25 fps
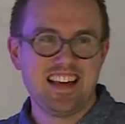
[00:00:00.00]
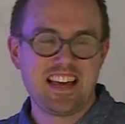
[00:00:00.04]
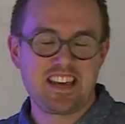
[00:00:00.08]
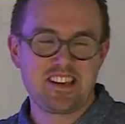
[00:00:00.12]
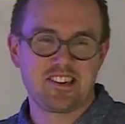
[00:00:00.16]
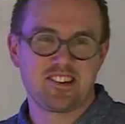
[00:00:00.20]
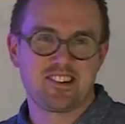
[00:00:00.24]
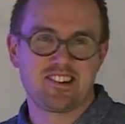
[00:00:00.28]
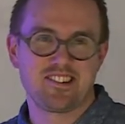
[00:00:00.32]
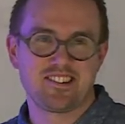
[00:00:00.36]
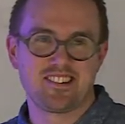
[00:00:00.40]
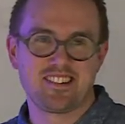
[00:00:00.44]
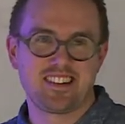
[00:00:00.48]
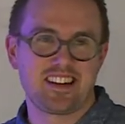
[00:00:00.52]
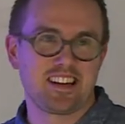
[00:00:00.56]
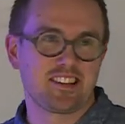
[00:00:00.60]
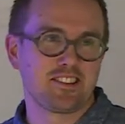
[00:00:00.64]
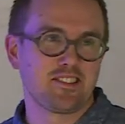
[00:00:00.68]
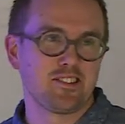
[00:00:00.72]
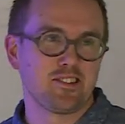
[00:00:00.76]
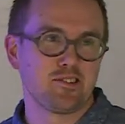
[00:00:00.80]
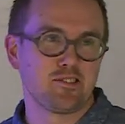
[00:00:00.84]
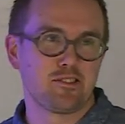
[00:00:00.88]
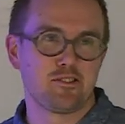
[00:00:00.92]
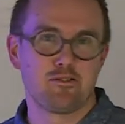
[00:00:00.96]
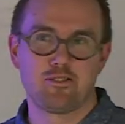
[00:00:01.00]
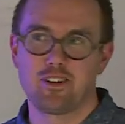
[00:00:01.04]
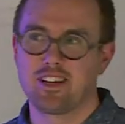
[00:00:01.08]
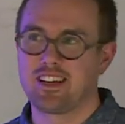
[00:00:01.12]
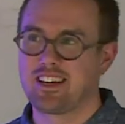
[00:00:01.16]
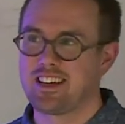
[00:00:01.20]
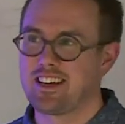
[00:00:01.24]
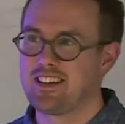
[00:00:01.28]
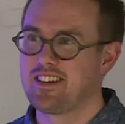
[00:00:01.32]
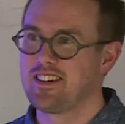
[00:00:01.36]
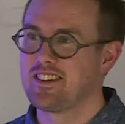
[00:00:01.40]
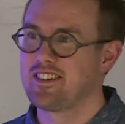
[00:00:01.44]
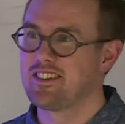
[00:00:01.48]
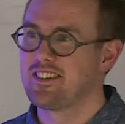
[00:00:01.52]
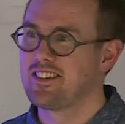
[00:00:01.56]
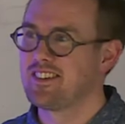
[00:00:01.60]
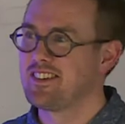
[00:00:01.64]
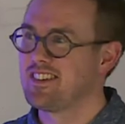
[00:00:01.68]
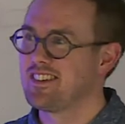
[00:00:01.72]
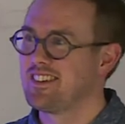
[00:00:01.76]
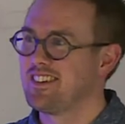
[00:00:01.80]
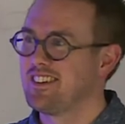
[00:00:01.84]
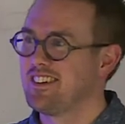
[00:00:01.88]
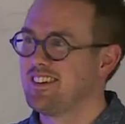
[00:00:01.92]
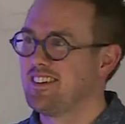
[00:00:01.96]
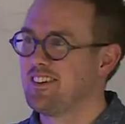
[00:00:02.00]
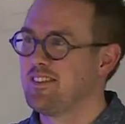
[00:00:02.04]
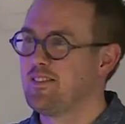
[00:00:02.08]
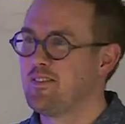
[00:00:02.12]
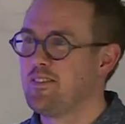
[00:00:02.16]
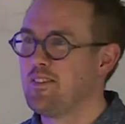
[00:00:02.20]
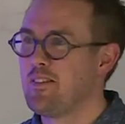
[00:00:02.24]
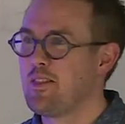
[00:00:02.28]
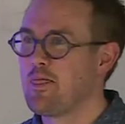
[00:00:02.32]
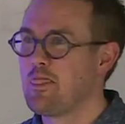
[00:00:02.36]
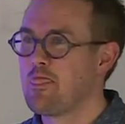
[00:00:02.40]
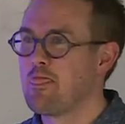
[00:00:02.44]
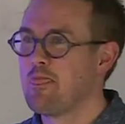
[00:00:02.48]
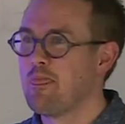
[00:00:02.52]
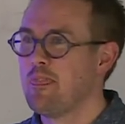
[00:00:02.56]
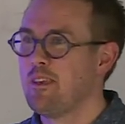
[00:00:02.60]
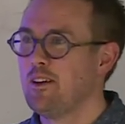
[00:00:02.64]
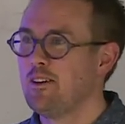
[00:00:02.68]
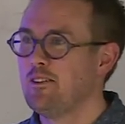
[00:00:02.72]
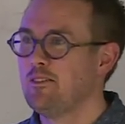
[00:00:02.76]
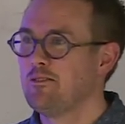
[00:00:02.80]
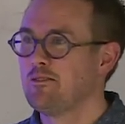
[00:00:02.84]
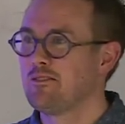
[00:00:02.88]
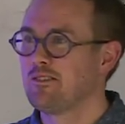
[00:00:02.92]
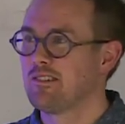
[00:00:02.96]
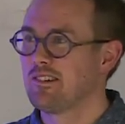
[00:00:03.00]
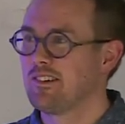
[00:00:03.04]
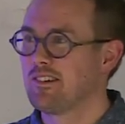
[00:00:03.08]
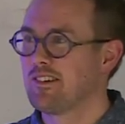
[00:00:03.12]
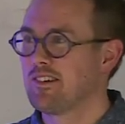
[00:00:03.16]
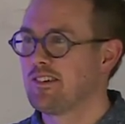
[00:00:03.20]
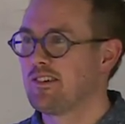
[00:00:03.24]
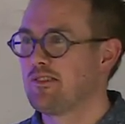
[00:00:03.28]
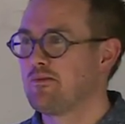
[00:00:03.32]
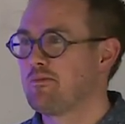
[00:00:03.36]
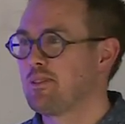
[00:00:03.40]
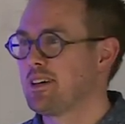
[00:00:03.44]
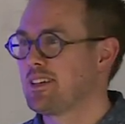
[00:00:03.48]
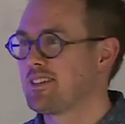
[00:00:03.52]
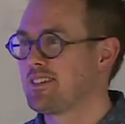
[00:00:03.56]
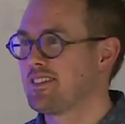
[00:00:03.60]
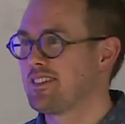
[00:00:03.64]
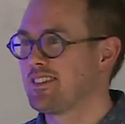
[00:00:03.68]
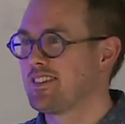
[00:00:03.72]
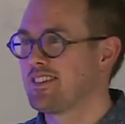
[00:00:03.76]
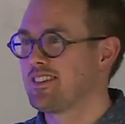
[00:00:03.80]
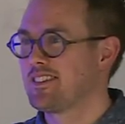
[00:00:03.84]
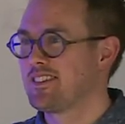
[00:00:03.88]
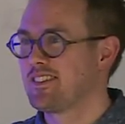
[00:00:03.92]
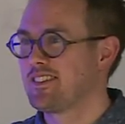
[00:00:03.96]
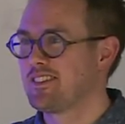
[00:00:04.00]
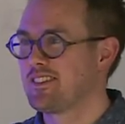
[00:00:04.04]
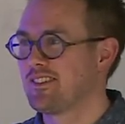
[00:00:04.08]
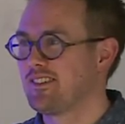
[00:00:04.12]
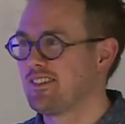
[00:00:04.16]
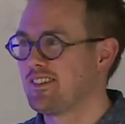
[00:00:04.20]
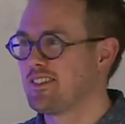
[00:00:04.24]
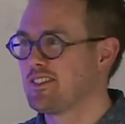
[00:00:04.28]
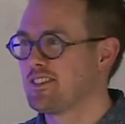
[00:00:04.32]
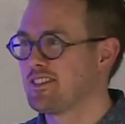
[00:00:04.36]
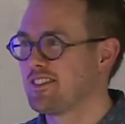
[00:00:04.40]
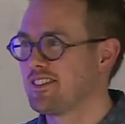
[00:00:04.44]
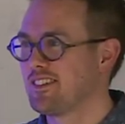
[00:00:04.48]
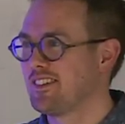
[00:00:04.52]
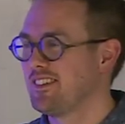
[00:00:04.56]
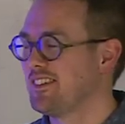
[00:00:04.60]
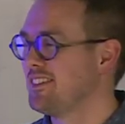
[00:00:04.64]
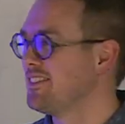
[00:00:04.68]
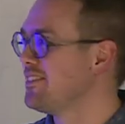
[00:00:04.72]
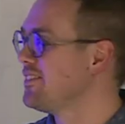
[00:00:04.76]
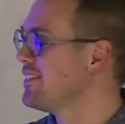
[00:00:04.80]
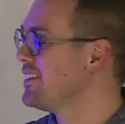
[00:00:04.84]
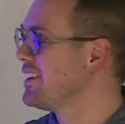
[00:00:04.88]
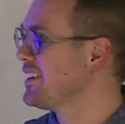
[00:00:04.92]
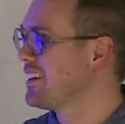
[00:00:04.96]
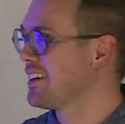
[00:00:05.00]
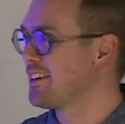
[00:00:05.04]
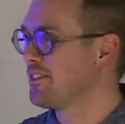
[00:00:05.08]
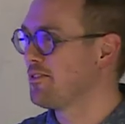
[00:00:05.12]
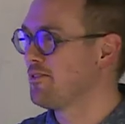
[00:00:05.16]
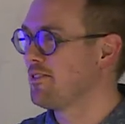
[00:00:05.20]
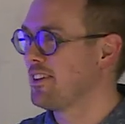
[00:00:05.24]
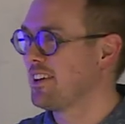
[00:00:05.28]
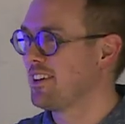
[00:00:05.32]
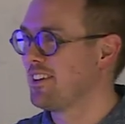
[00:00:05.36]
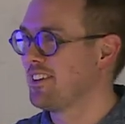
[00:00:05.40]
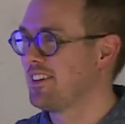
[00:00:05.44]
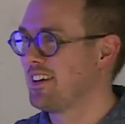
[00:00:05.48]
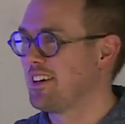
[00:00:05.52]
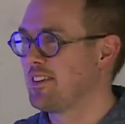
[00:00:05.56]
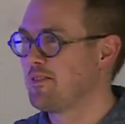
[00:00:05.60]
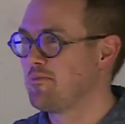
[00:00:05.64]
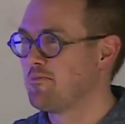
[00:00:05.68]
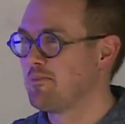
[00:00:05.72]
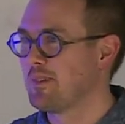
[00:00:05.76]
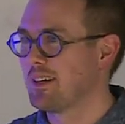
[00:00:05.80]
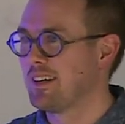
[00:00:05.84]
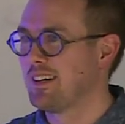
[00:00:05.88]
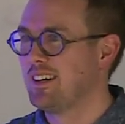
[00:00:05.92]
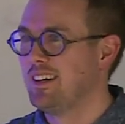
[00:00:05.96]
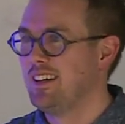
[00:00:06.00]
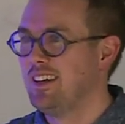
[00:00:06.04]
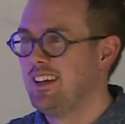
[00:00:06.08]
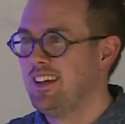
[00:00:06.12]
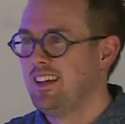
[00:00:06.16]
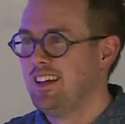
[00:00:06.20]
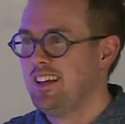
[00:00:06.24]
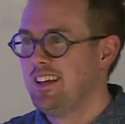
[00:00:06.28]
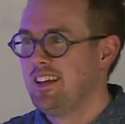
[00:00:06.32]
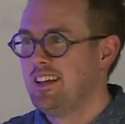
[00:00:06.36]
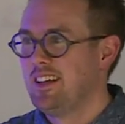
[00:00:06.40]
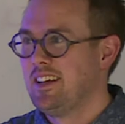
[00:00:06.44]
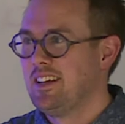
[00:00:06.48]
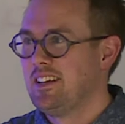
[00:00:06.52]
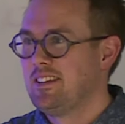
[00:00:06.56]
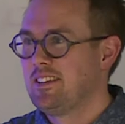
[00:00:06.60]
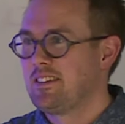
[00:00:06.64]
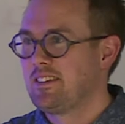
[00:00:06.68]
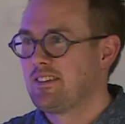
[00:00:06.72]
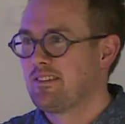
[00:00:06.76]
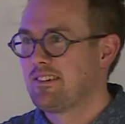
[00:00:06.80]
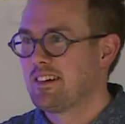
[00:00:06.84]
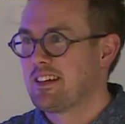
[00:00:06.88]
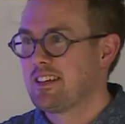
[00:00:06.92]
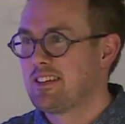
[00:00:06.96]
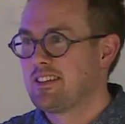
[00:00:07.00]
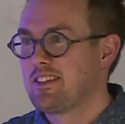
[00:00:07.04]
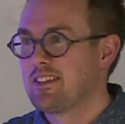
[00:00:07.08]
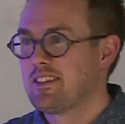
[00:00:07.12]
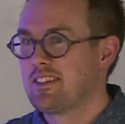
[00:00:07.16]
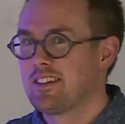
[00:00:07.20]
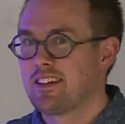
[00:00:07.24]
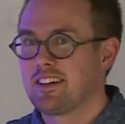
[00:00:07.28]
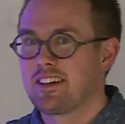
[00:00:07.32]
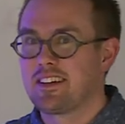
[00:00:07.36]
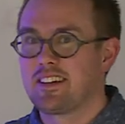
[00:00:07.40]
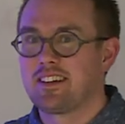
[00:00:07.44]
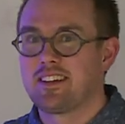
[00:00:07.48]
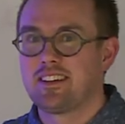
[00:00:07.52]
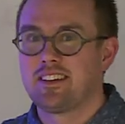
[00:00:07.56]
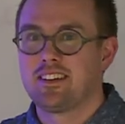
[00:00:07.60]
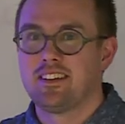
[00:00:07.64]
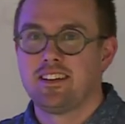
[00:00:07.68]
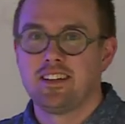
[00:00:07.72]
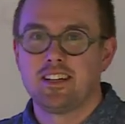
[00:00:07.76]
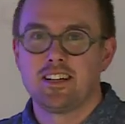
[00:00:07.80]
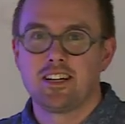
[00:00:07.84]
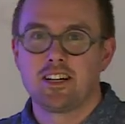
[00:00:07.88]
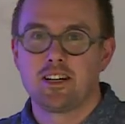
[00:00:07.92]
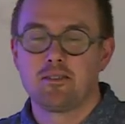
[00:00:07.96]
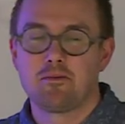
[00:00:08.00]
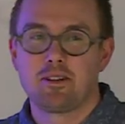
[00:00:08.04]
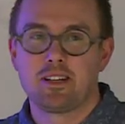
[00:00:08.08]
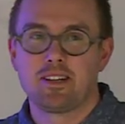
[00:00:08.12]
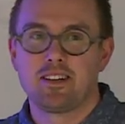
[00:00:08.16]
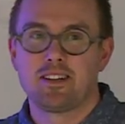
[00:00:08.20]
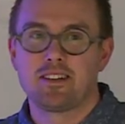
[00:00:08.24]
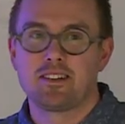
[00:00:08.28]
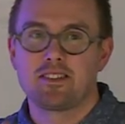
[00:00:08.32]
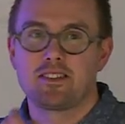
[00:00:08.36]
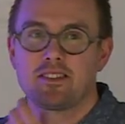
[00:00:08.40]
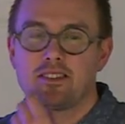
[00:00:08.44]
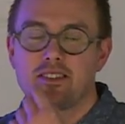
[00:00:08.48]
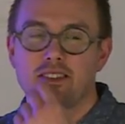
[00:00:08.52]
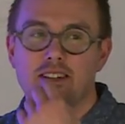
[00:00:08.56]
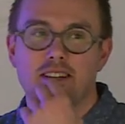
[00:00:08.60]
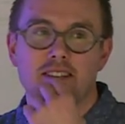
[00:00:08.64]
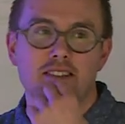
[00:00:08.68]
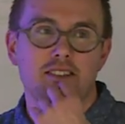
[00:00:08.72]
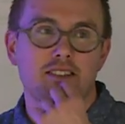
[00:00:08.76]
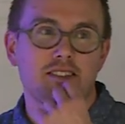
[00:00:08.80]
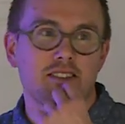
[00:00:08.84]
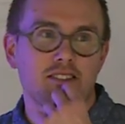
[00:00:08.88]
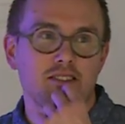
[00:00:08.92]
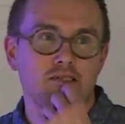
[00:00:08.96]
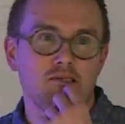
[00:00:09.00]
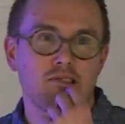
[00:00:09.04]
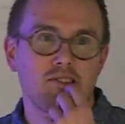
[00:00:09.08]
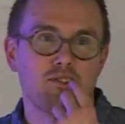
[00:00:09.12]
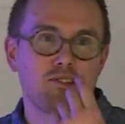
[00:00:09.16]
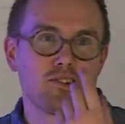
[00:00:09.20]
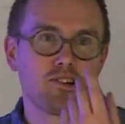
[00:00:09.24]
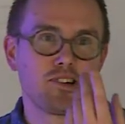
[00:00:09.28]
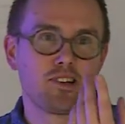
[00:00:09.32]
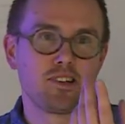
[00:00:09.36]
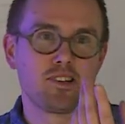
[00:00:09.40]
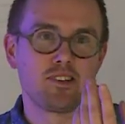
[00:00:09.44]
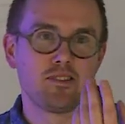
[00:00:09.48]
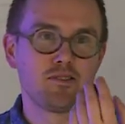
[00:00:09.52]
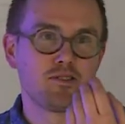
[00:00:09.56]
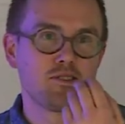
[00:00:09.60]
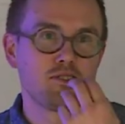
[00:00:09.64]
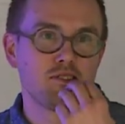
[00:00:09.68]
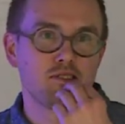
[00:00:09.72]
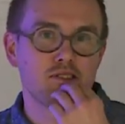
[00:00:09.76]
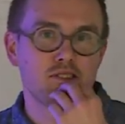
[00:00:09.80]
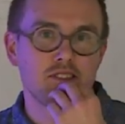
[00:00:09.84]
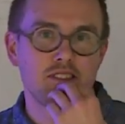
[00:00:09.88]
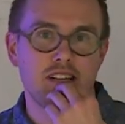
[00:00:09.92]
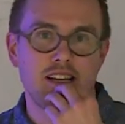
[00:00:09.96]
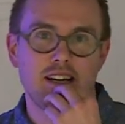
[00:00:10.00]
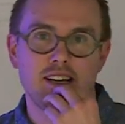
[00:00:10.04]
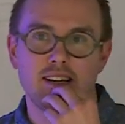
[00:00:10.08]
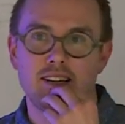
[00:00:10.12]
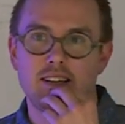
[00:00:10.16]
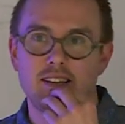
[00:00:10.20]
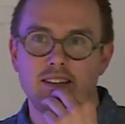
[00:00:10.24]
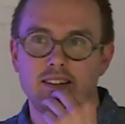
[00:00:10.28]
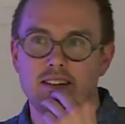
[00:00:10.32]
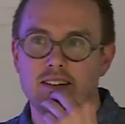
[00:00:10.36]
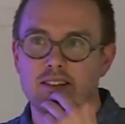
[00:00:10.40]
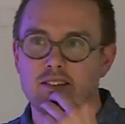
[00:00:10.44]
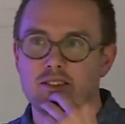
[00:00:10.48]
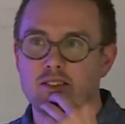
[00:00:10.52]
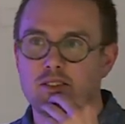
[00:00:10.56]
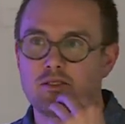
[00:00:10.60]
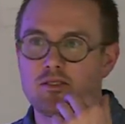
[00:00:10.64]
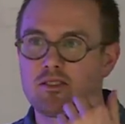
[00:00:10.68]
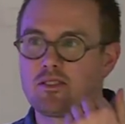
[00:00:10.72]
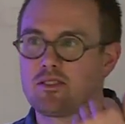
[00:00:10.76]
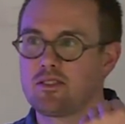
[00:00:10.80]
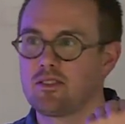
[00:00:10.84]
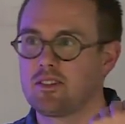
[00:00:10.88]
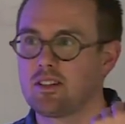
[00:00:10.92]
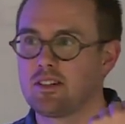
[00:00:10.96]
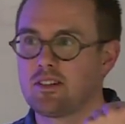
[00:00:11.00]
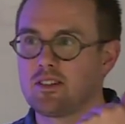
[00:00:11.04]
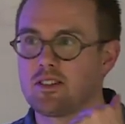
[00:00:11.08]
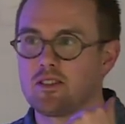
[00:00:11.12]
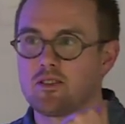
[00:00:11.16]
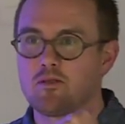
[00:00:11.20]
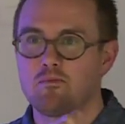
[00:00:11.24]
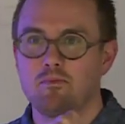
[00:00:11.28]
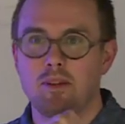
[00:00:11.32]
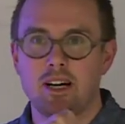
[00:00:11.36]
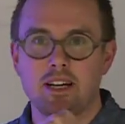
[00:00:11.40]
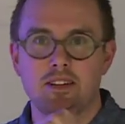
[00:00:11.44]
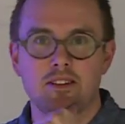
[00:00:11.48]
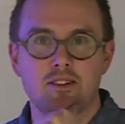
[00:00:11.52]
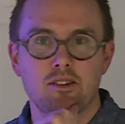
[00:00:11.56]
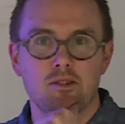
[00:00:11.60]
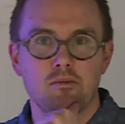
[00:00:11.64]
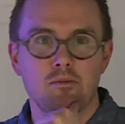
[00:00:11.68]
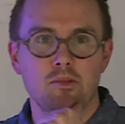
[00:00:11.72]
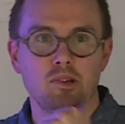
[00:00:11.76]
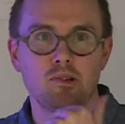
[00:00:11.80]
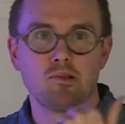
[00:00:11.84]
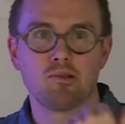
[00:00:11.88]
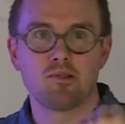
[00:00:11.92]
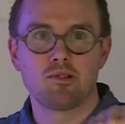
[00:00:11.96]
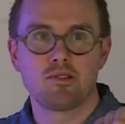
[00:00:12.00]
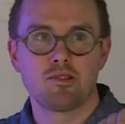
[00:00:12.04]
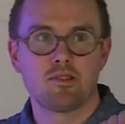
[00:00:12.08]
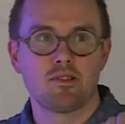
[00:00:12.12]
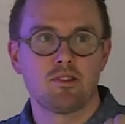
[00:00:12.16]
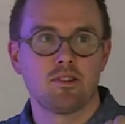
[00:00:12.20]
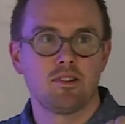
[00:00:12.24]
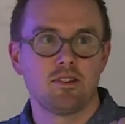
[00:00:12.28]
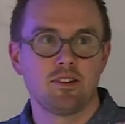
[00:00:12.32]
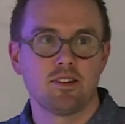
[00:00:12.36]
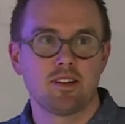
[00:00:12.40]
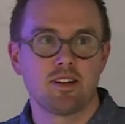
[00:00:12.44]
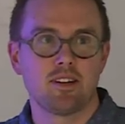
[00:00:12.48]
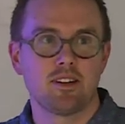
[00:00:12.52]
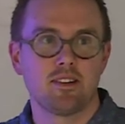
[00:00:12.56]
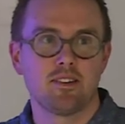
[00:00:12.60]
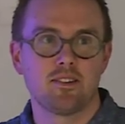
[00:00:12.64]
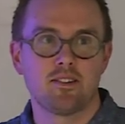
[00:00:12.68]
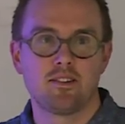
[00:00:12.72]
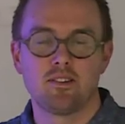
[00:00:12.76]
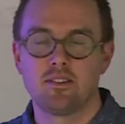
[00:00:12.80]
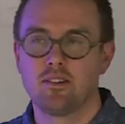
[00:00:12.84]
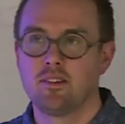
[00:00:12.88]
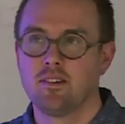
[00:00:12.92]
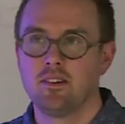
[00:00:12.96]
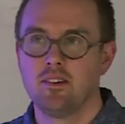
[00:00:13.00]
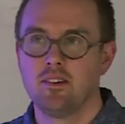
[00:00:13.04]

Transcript: and you couldn't get notifications uh, for new messages and so on. So it kind of fell on that. But there is like, I mean, there's as alternatives to Slack. There's there's Mattermost. There's